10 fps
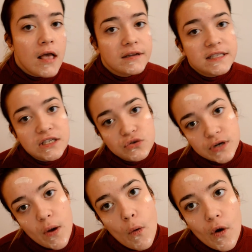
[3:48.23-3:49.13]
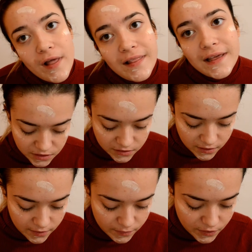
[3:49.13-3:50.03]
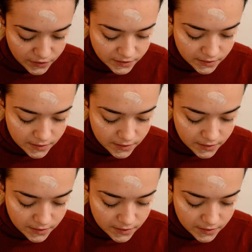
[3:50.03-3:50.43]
tea tree oil. I'm just gonna put